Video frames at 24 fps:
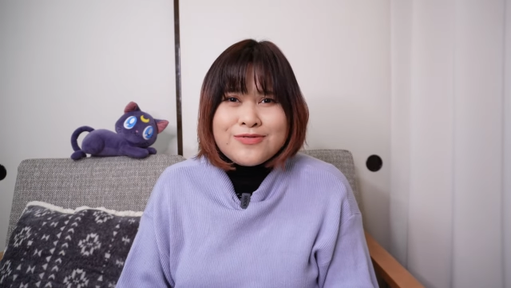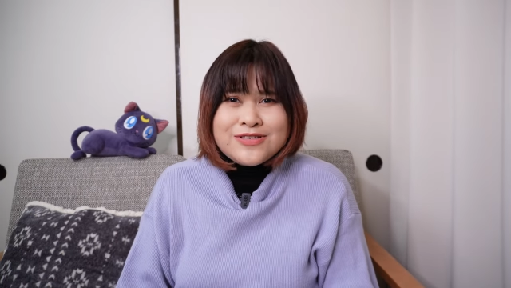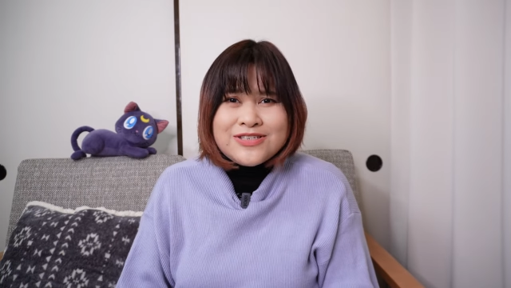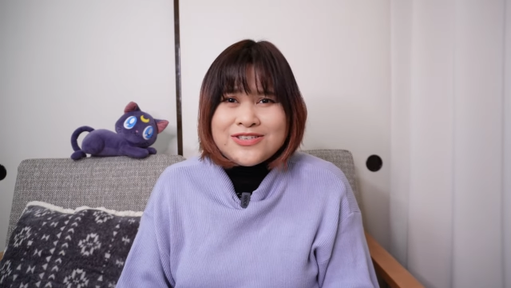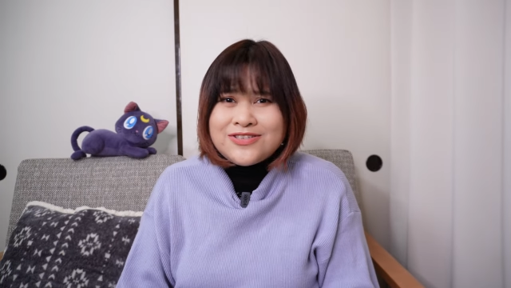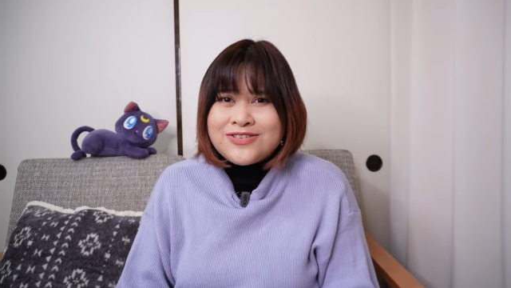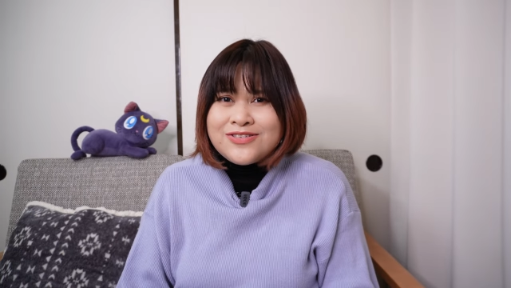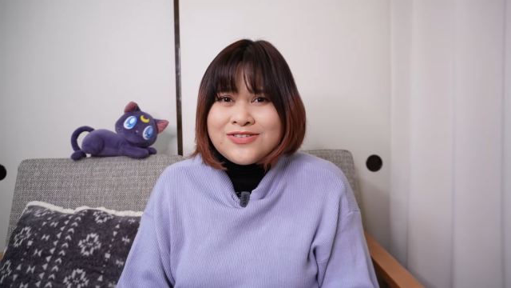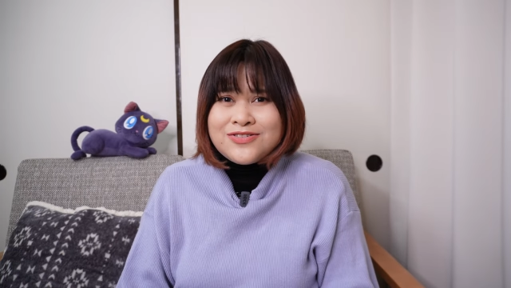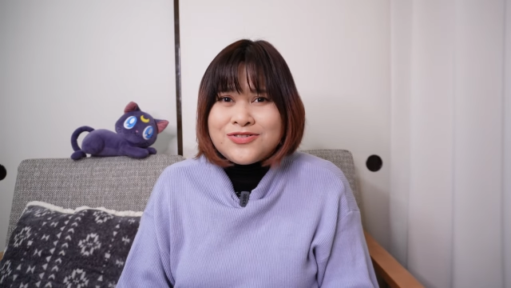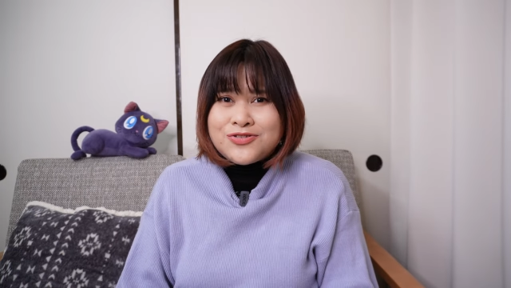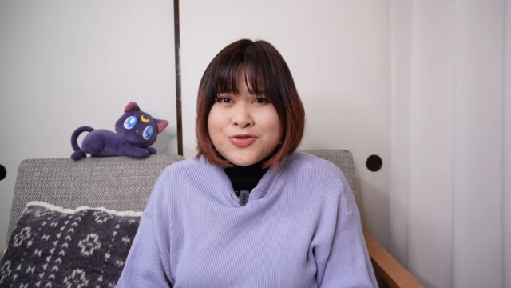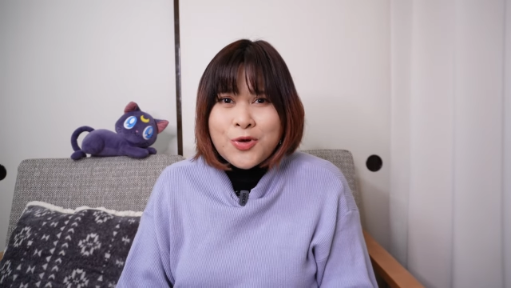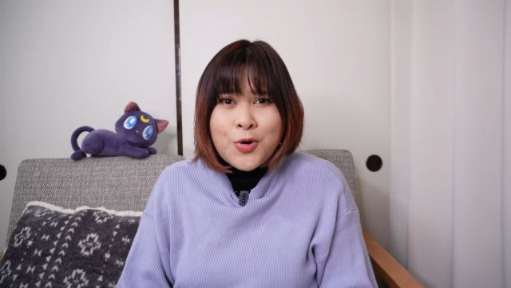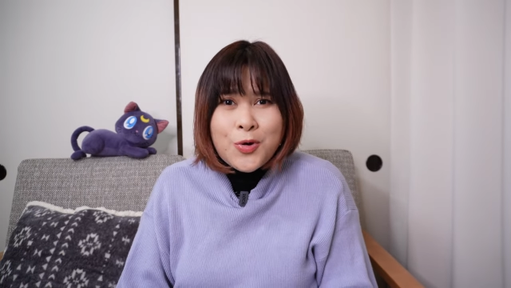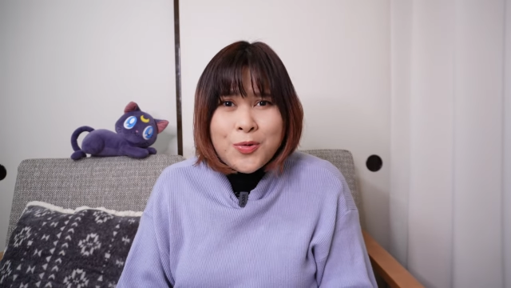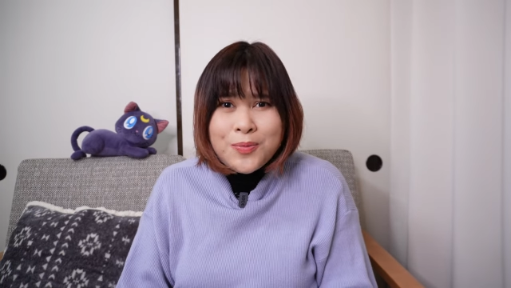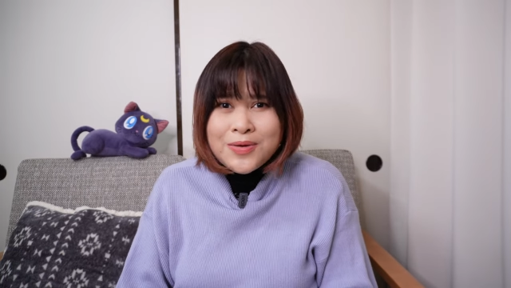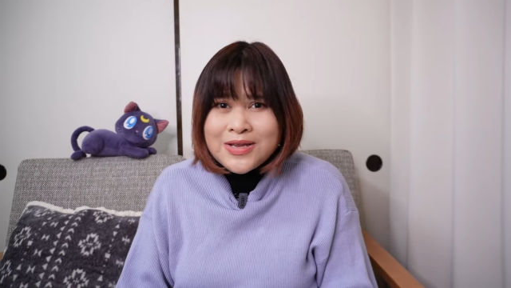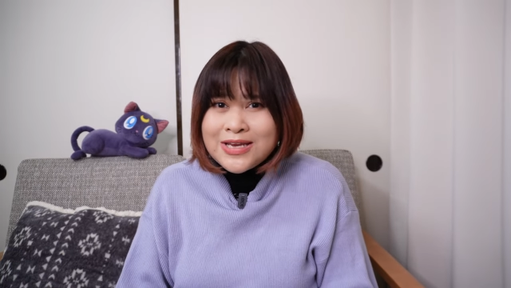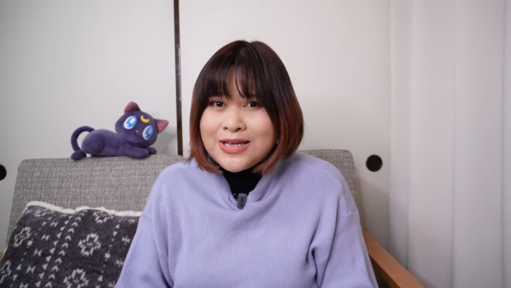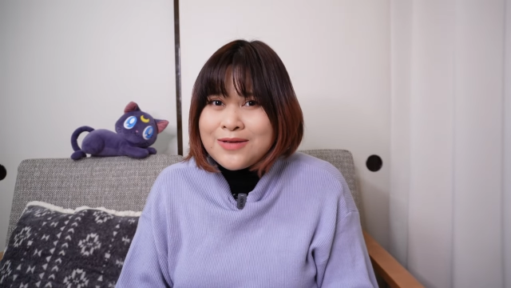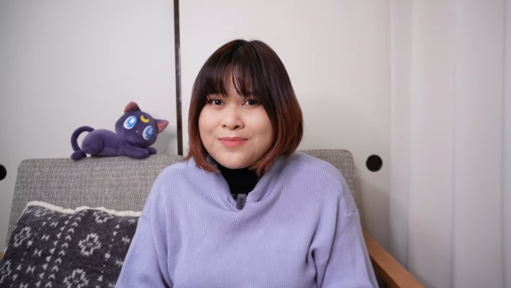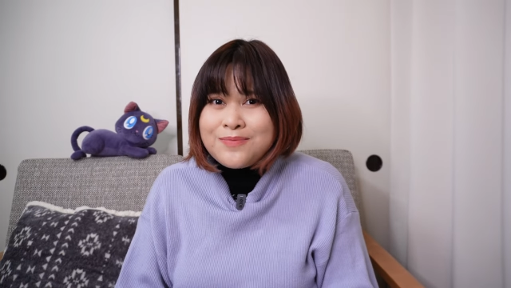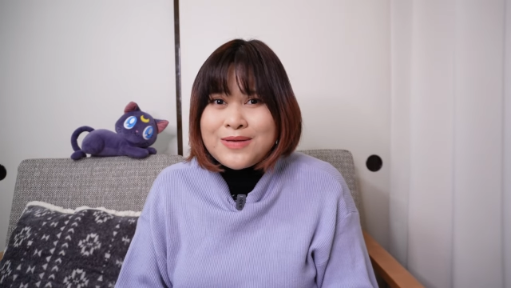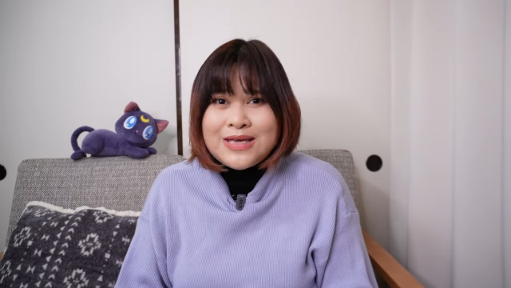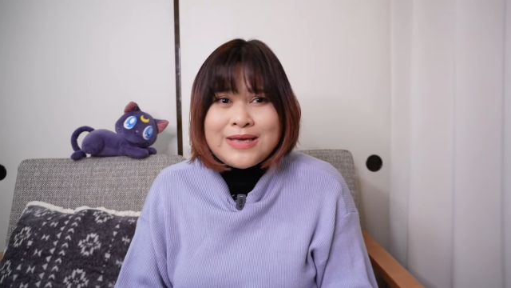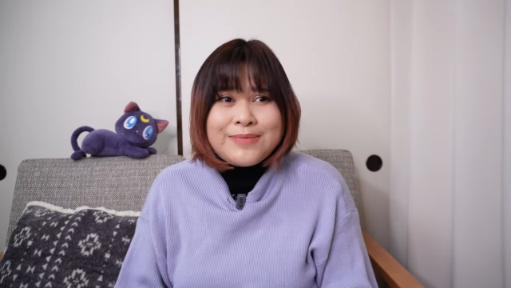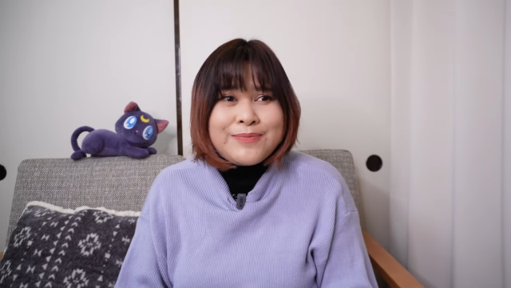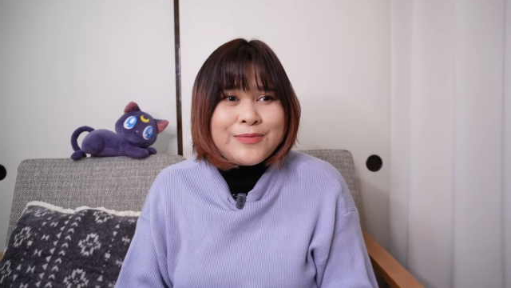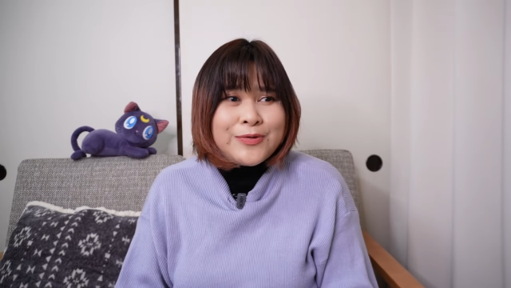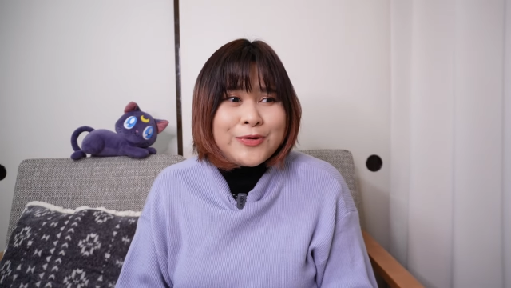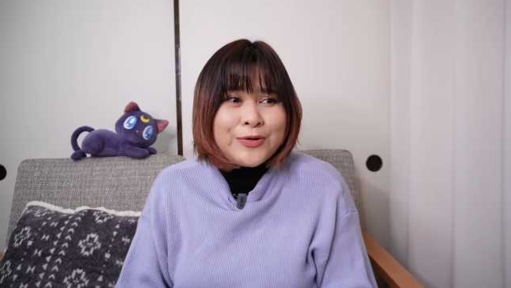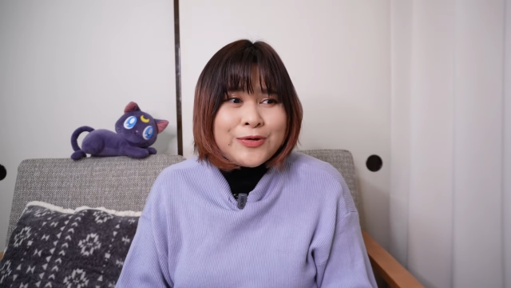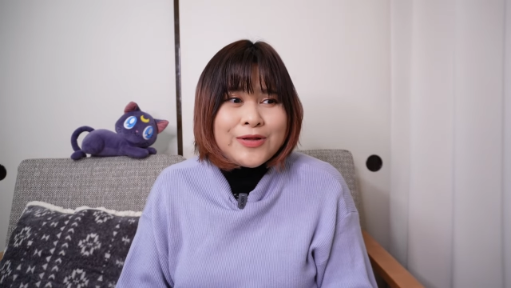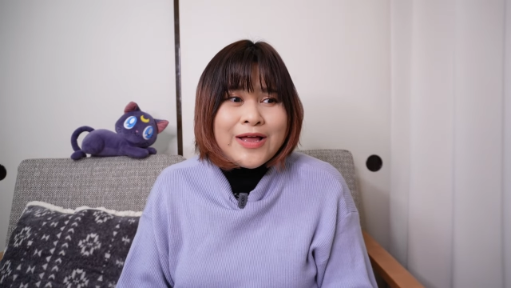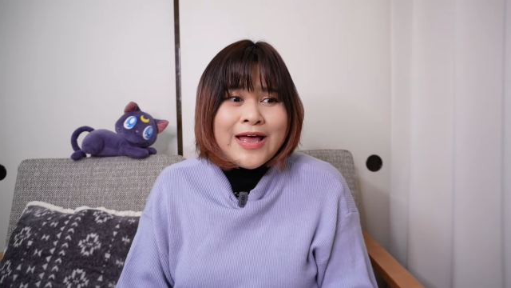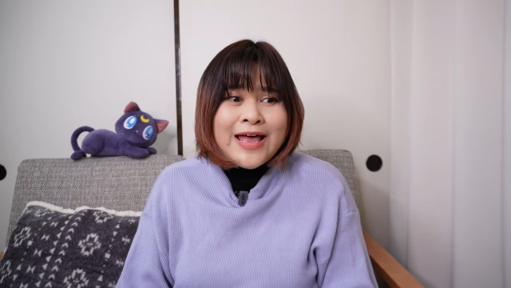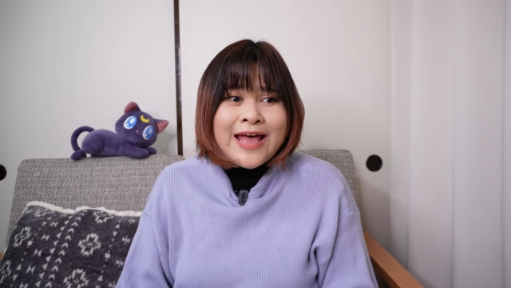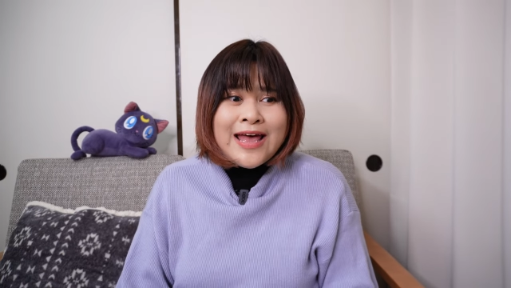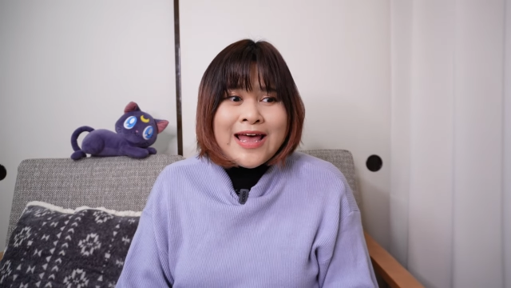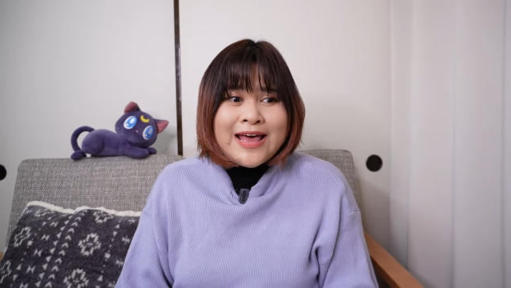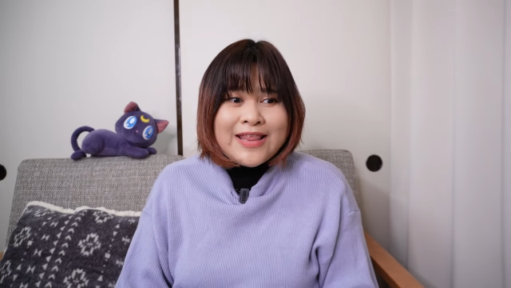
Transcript: was just so many people.